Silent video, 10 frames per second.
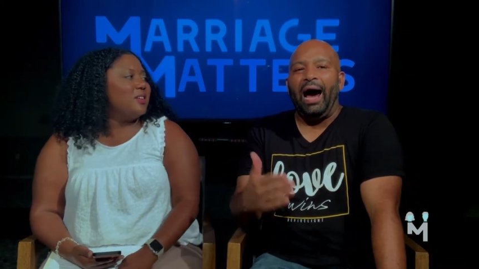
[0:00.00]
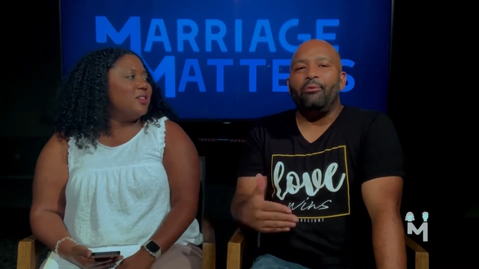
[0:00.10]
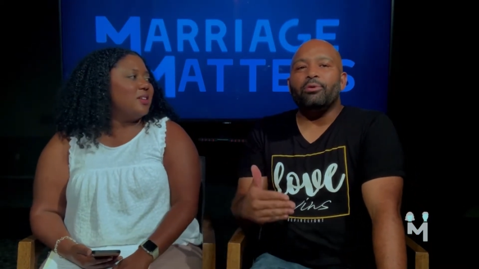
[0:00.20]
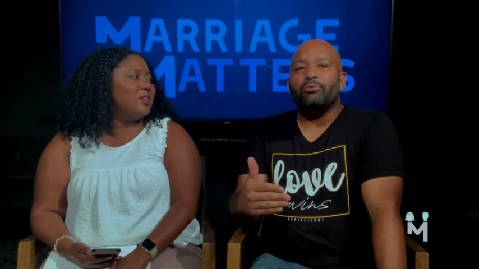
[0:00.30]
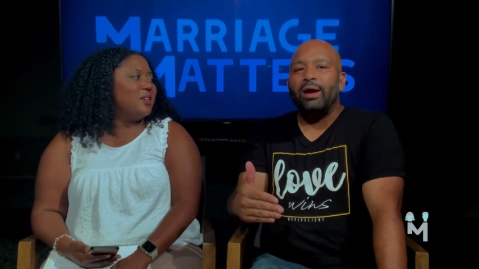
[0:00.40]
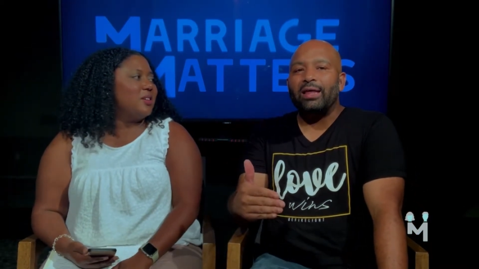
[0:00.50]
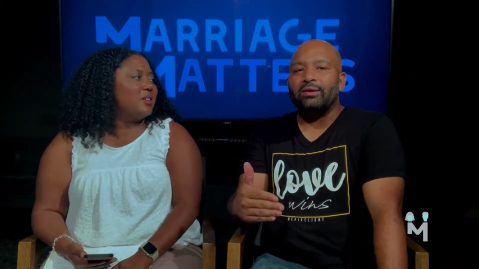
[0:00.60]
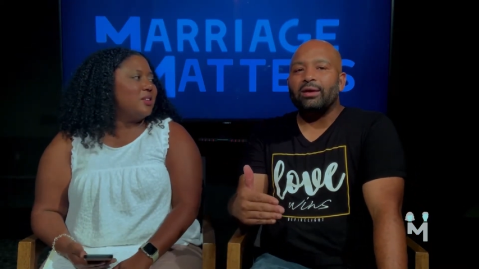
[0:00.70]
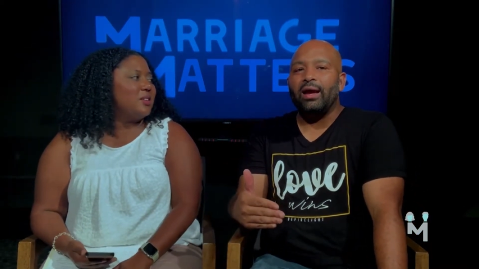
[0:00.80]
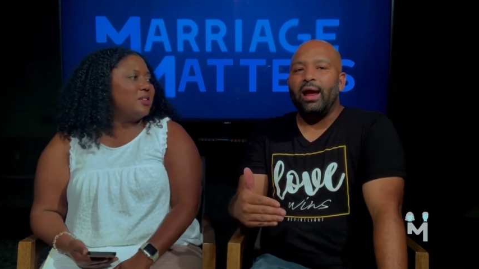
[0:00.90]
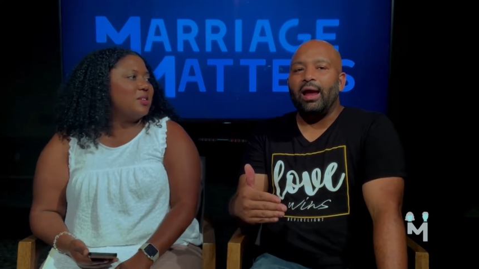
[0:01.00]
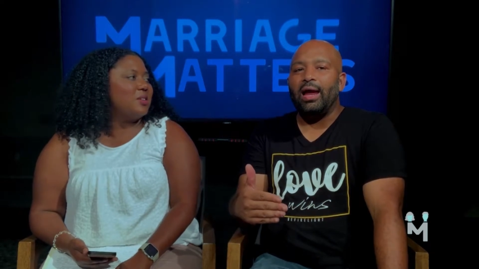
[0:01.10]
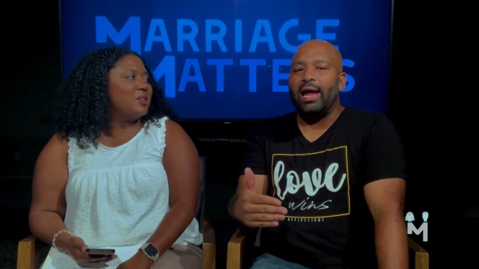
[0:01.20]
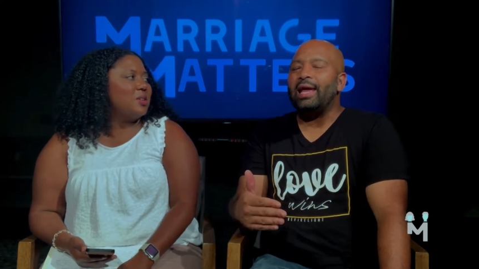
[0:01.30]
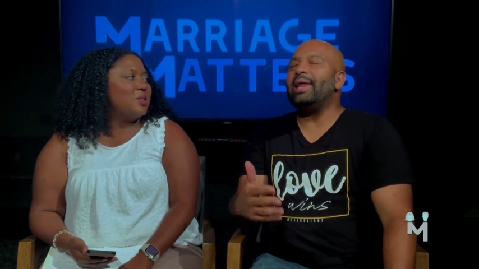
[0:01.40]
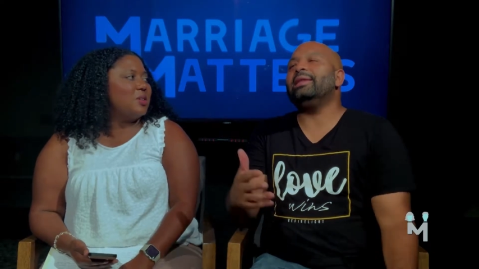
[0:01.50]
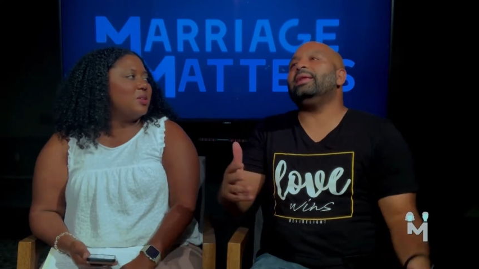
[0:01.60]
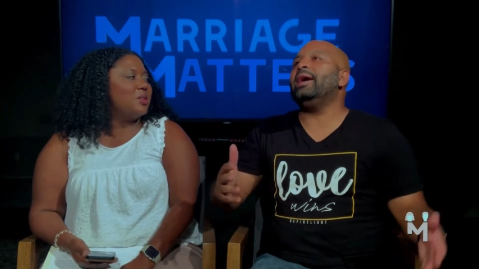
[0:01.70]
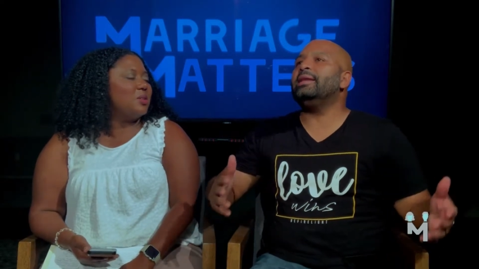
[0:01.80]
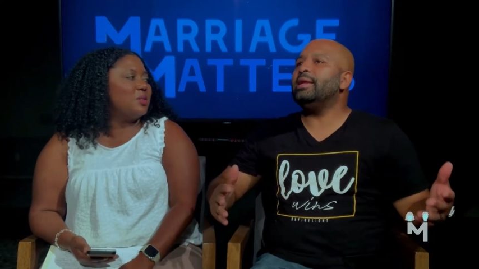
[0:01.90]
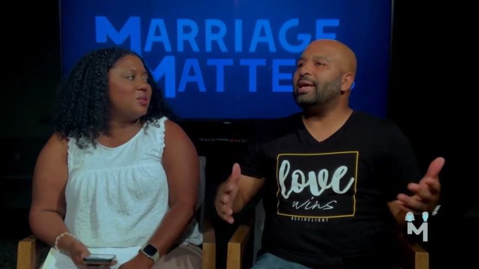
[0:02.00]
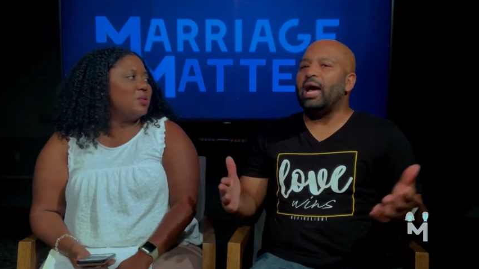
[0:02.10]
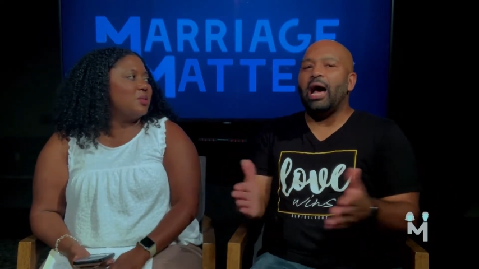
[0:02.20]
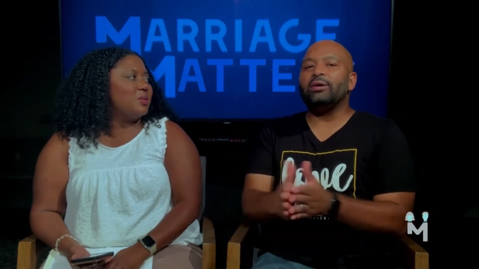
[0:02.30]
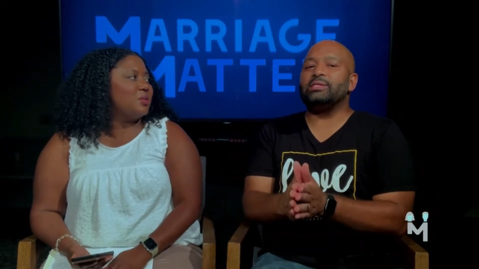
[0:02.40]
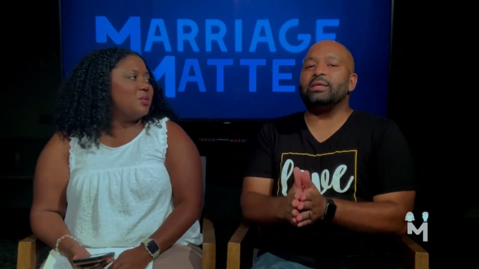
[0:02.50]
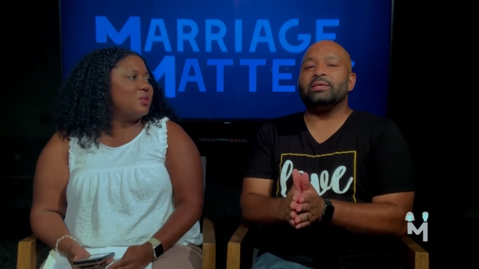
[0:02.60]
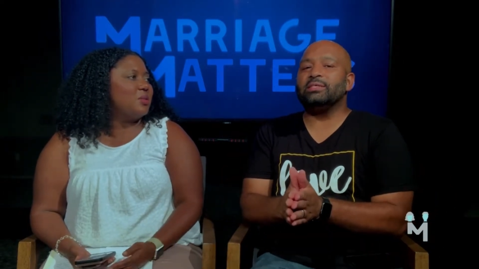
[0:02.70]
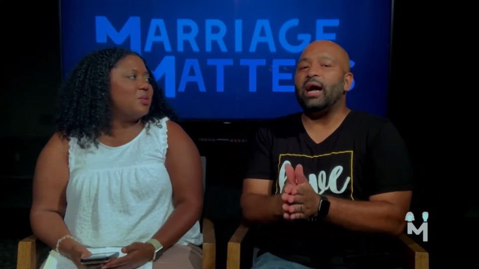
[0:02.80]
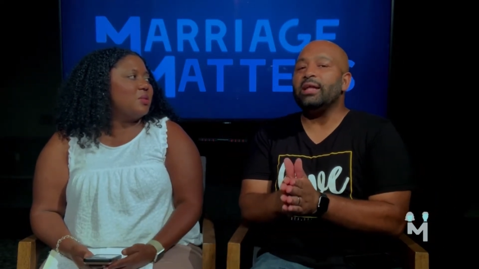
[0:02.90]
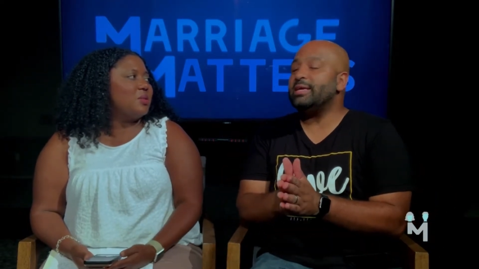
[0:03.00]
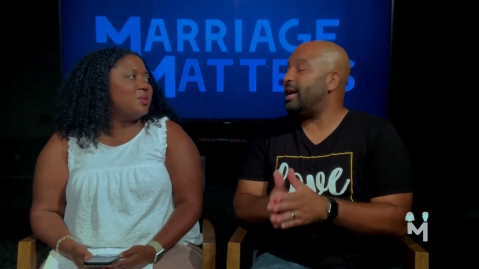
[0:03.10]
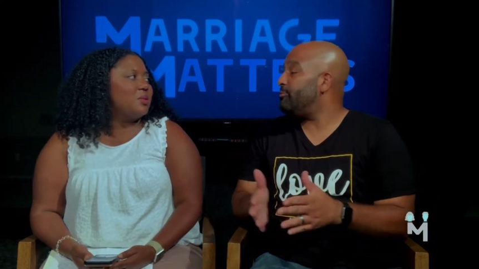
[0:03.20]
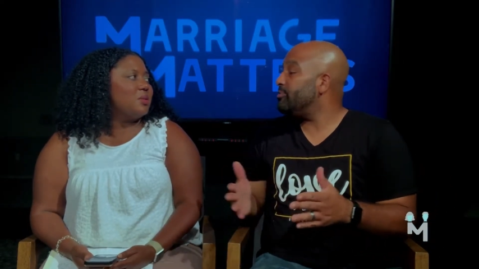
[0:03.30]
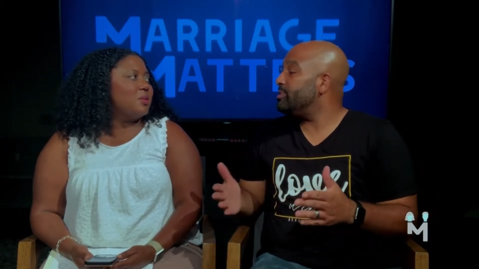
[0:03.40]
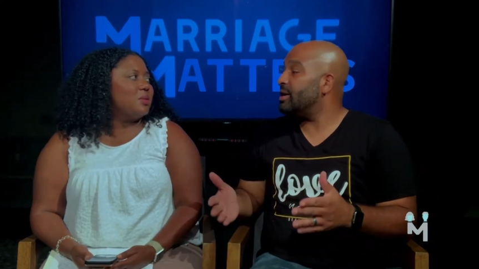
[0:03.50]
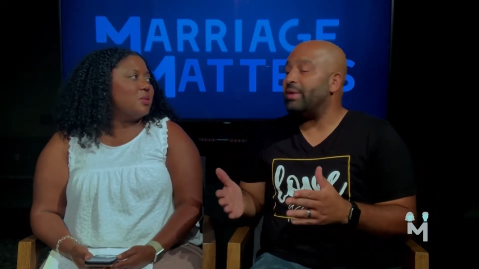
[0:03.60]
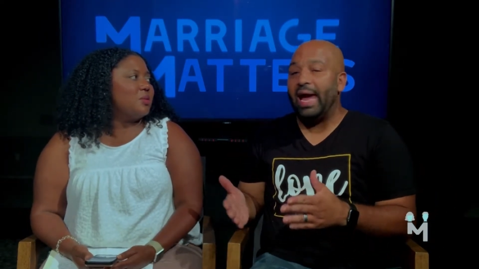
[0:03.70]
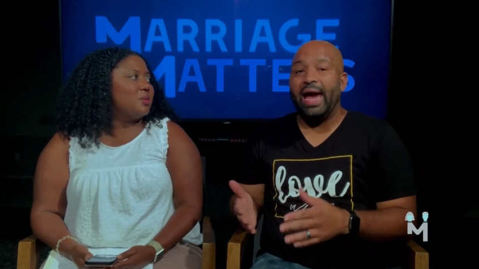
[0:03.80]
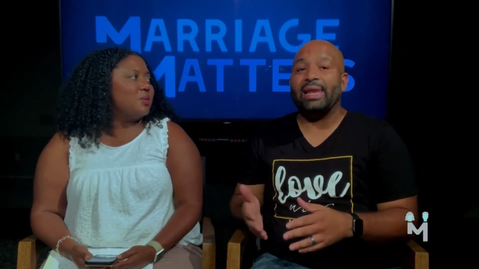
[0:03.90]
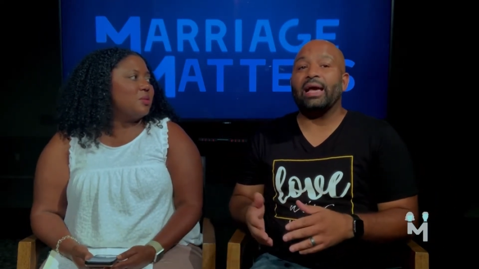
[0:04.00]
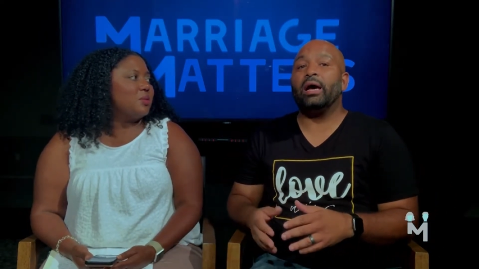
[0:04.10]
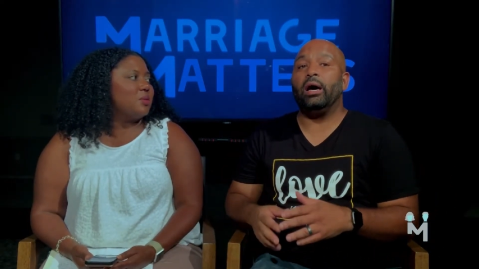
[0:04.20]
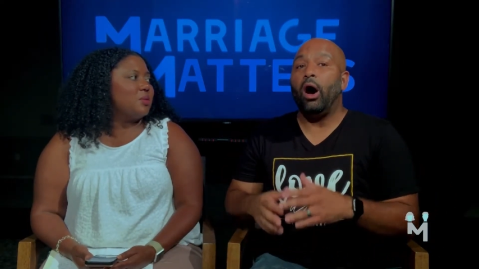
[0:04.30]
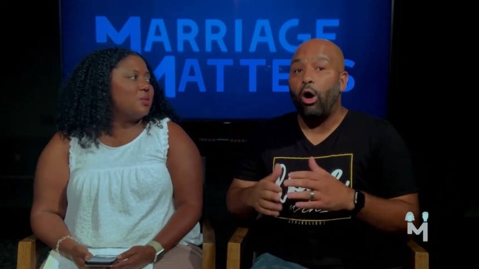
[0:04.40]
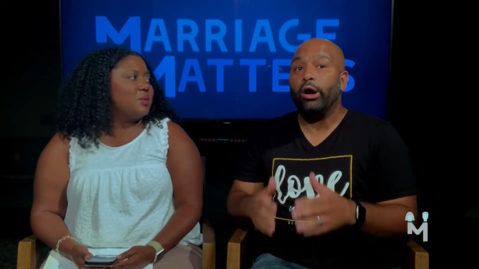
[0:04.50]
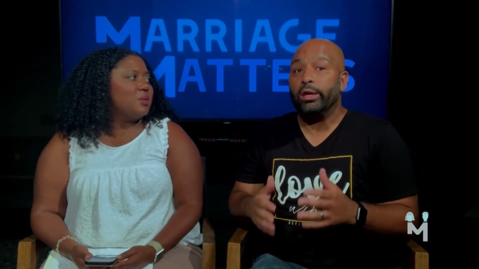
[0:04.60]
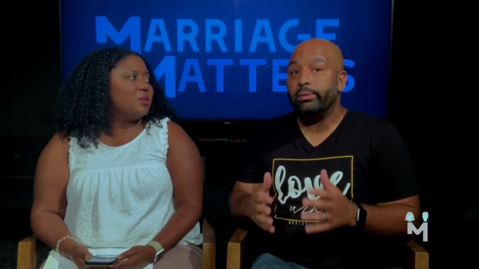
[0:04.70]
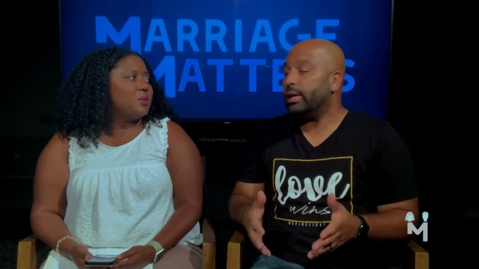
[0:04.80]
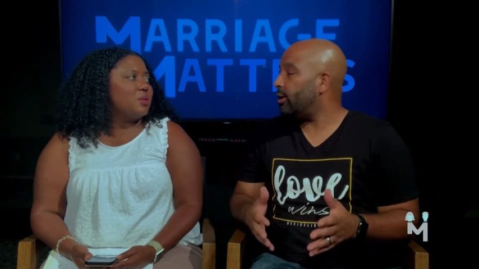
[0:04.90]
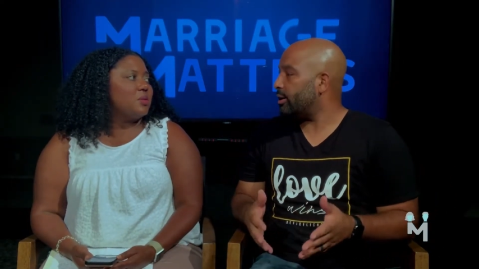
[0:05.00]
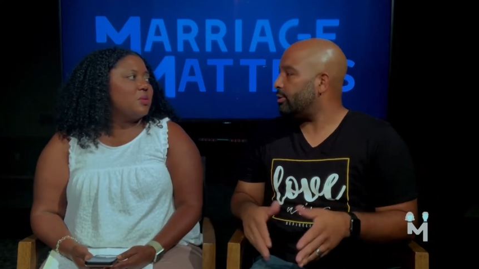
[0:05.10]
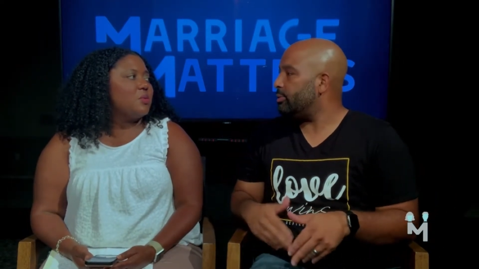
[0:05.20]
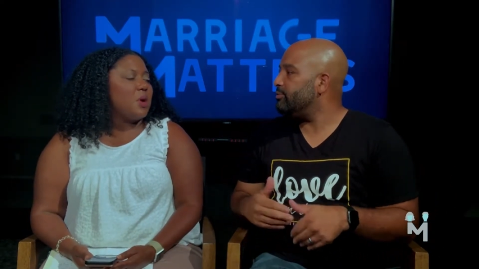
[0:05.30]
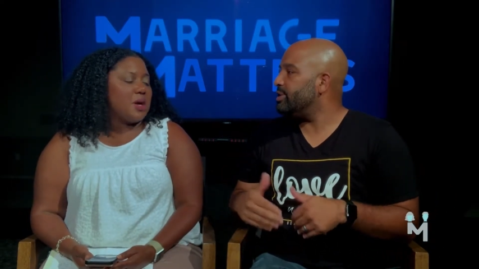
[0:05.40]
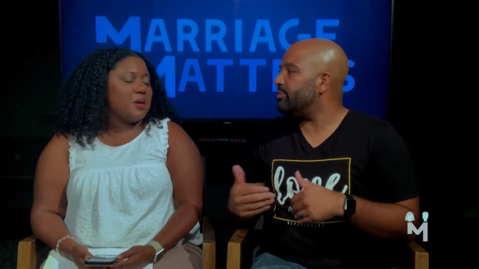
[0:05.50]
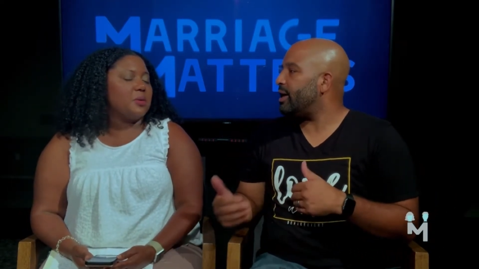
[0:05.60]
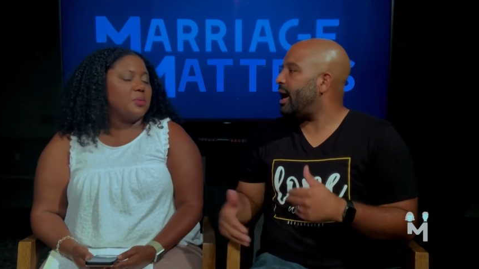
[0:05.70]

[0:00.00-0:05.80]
Speaker 1: I would rather. And, and and and I'll say this, Tanya and I, we've never had like an argument, argument. We've right. never